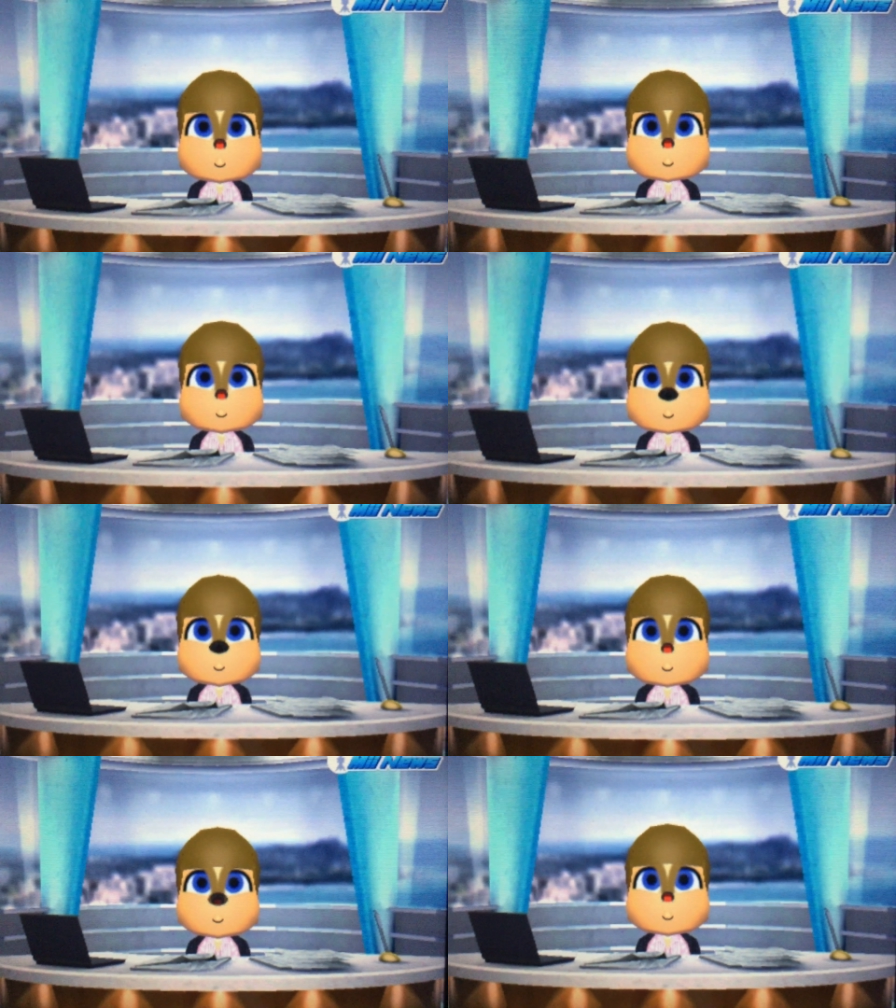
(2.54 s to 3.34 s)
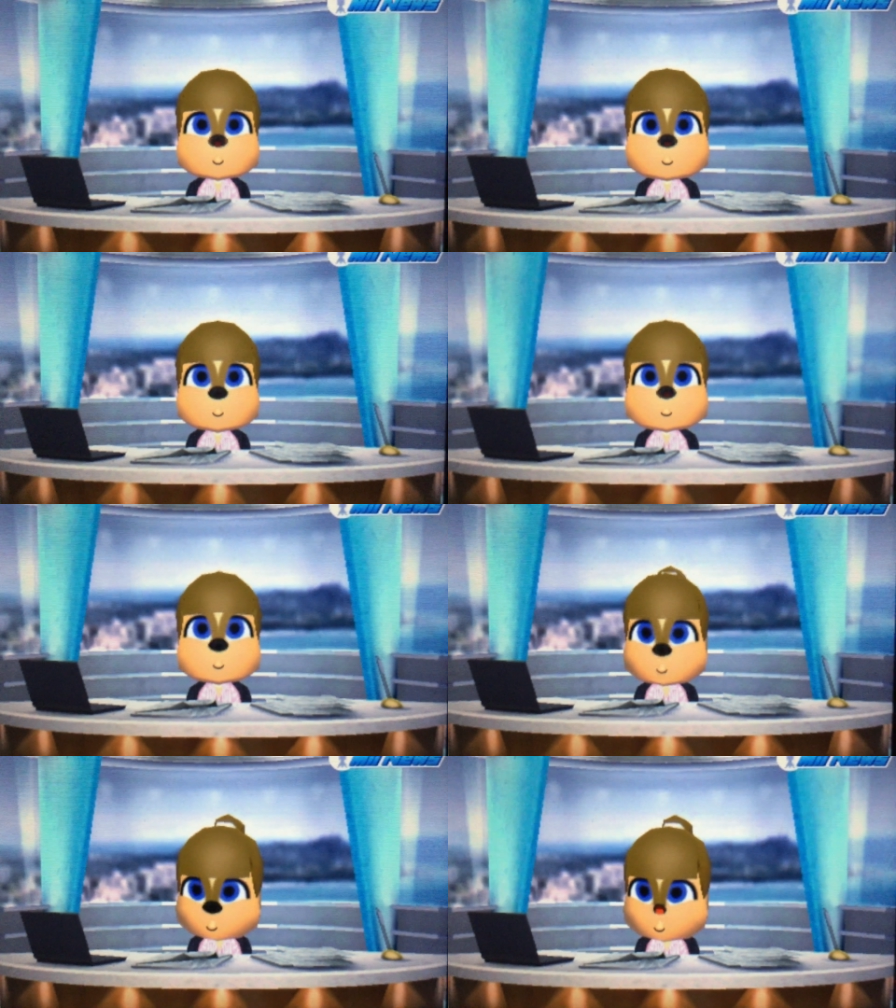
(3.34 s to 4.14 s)
This is Mii News for the
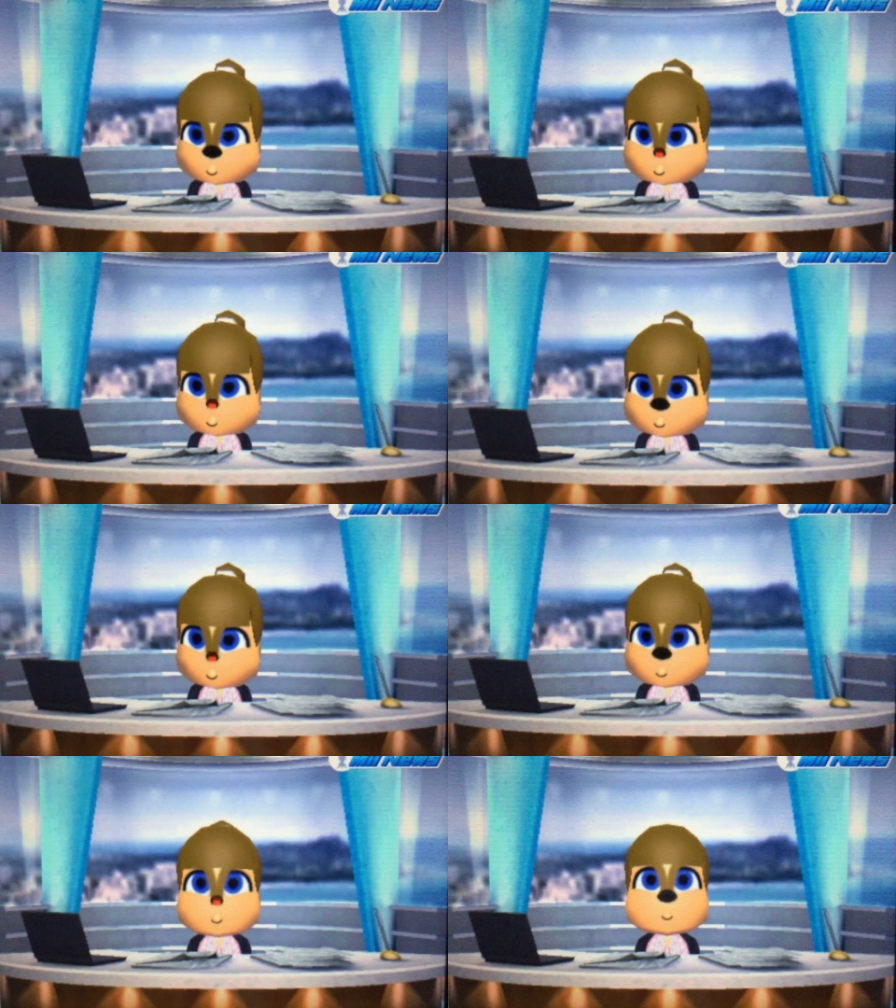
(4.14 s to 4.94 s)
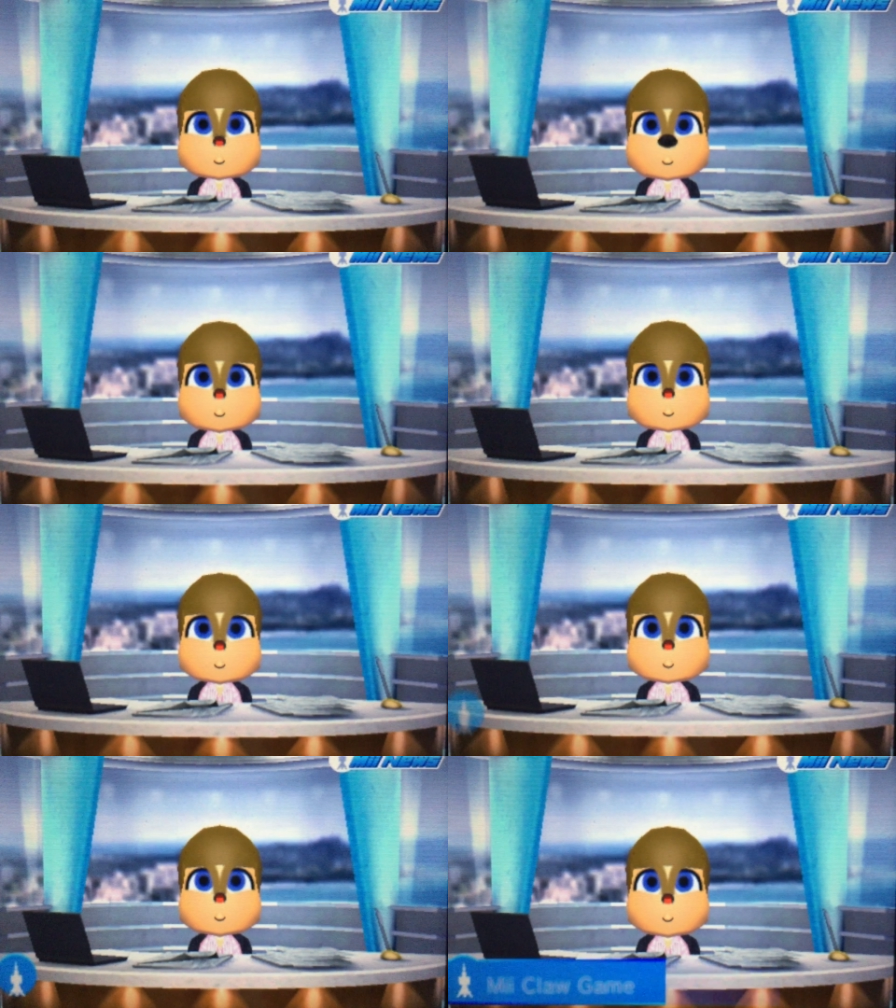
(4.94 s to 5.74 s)
24th of November, 2018.
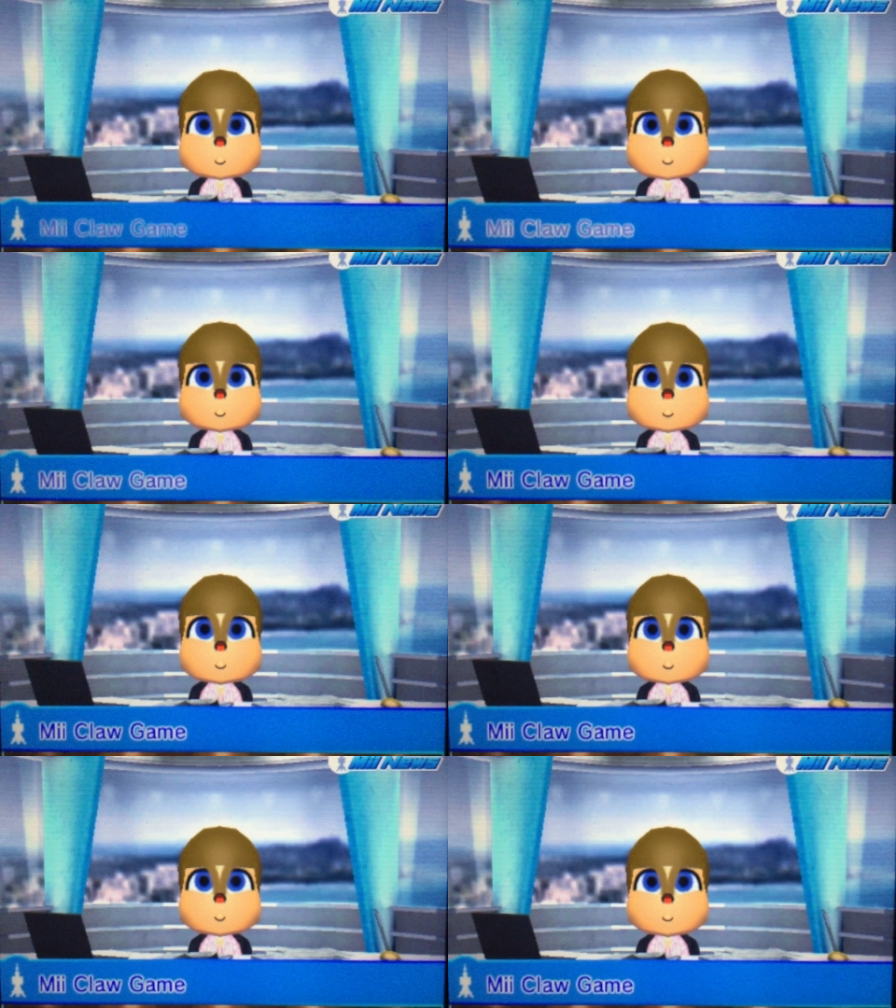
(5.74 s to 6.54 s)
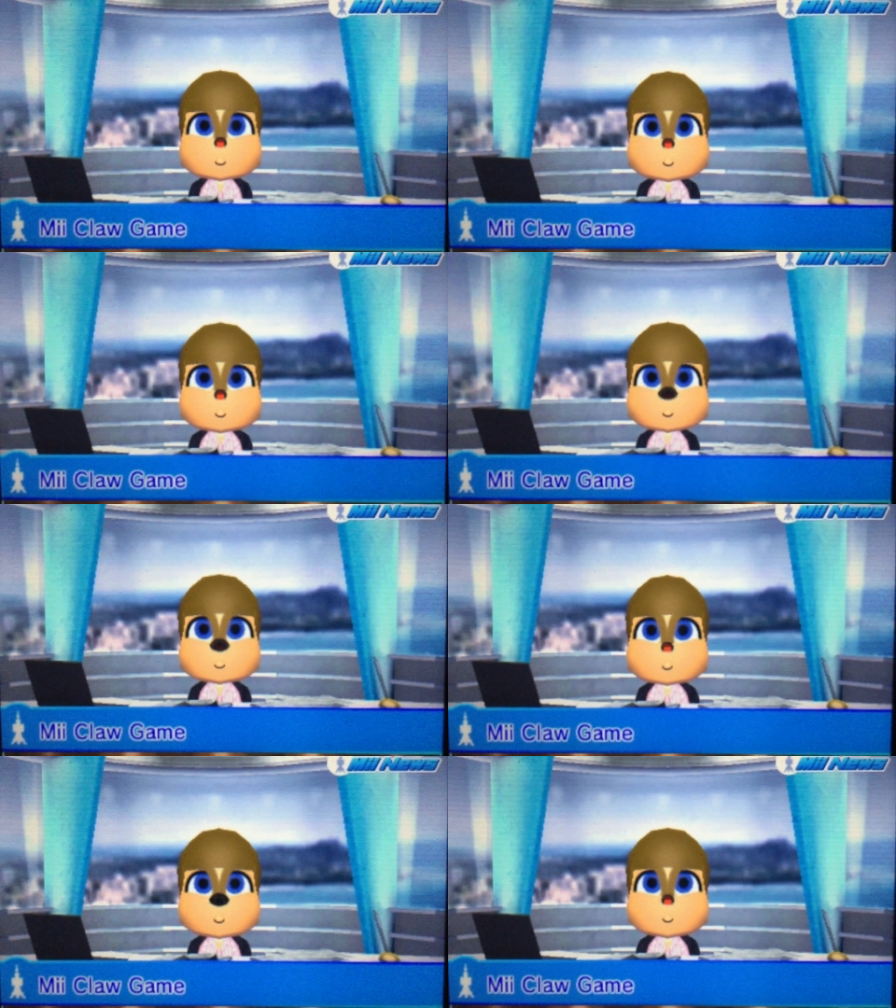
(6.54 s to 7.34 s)
There's a
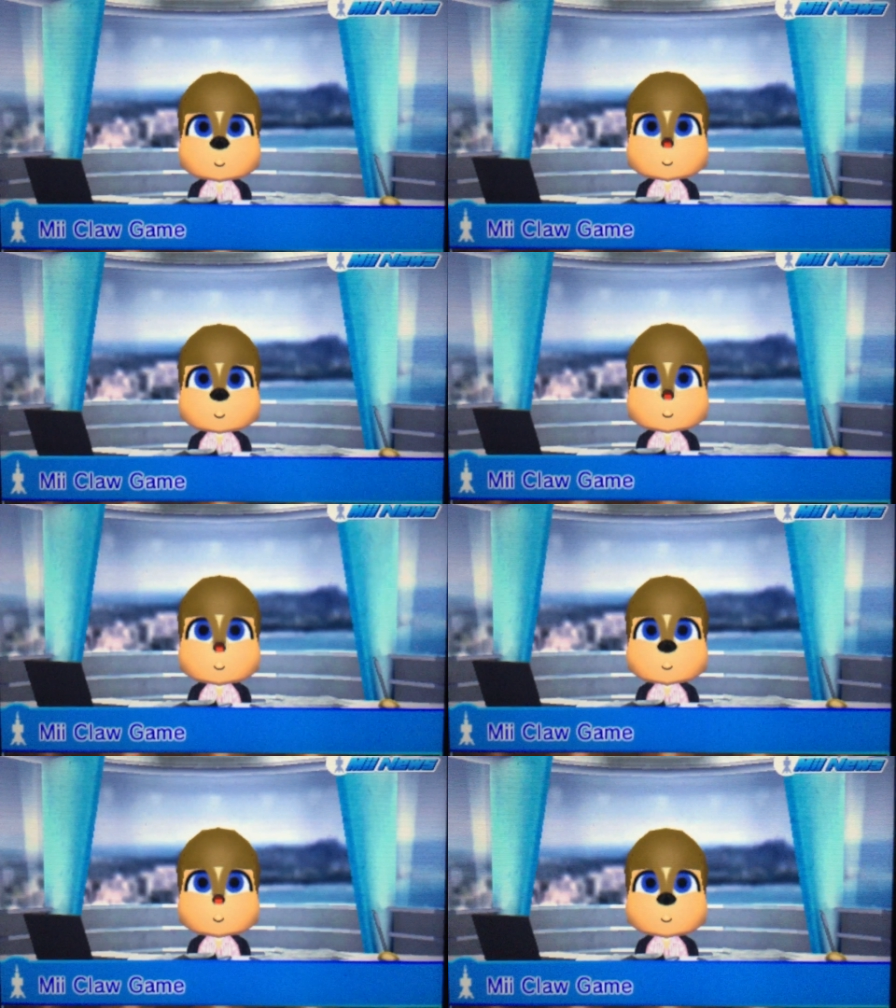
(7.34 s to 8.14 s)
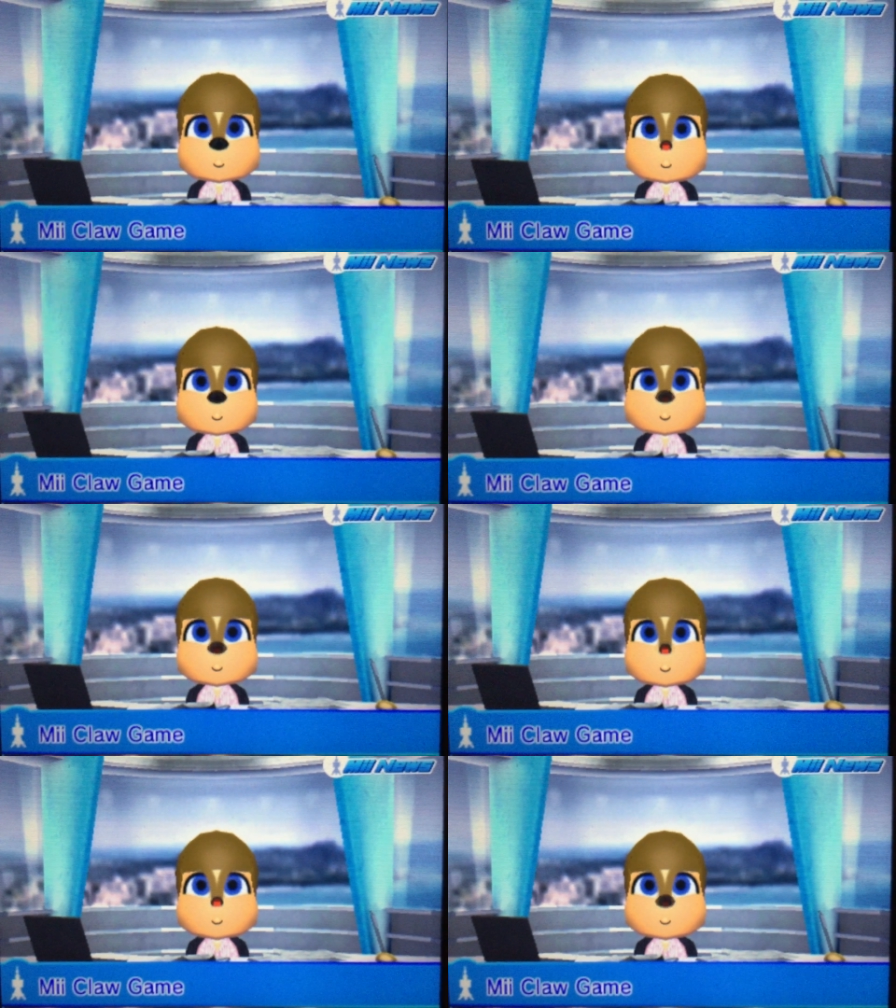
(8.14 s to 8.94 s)
funky new claw game that has players
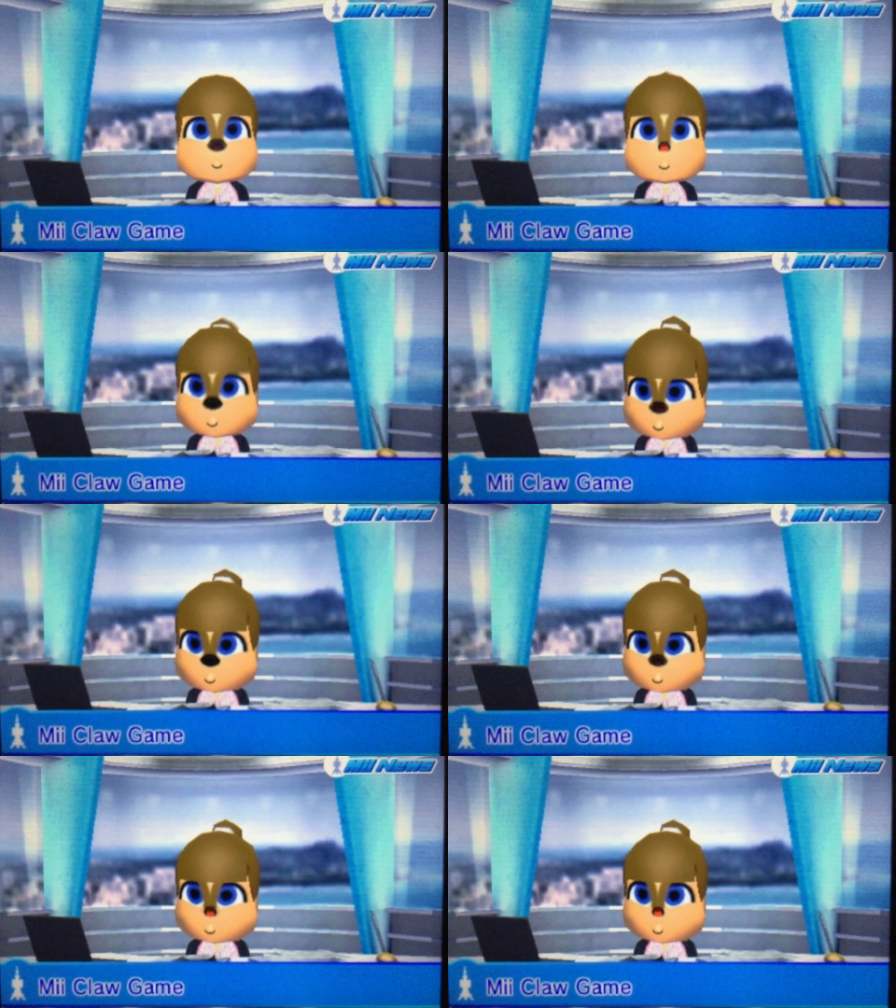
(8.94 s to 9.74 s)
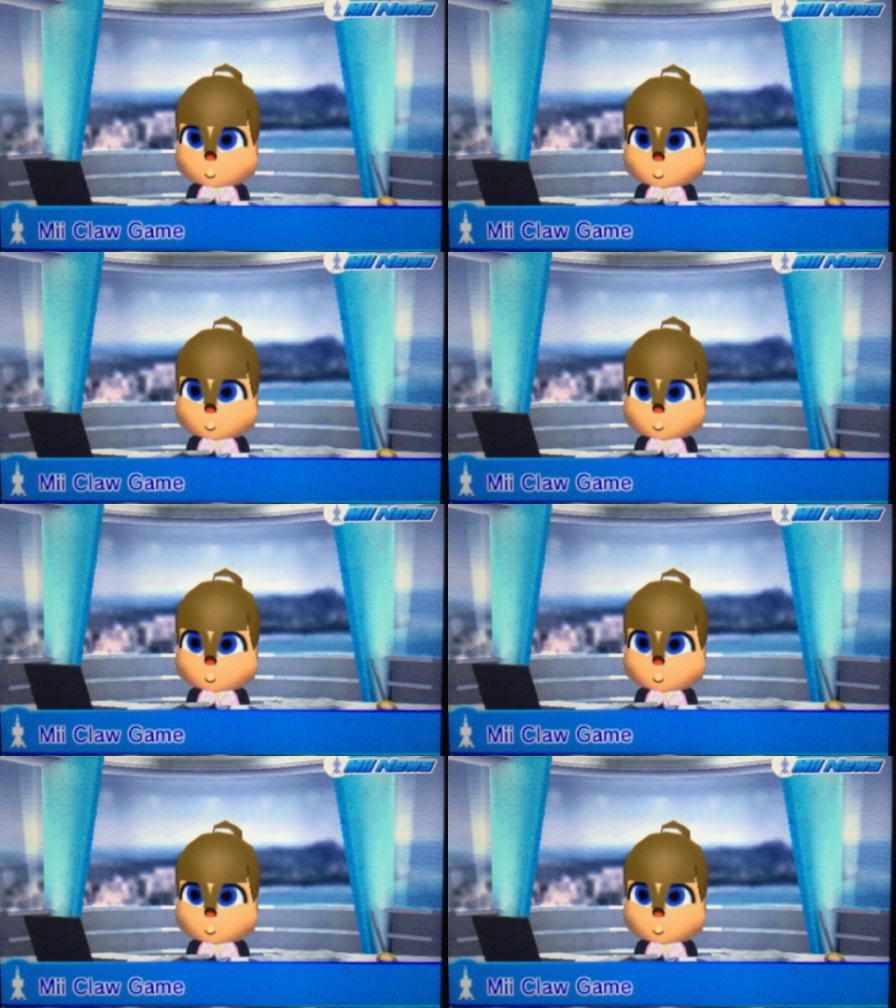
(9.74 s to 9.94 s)
snagging Miis instead of stuffed animals.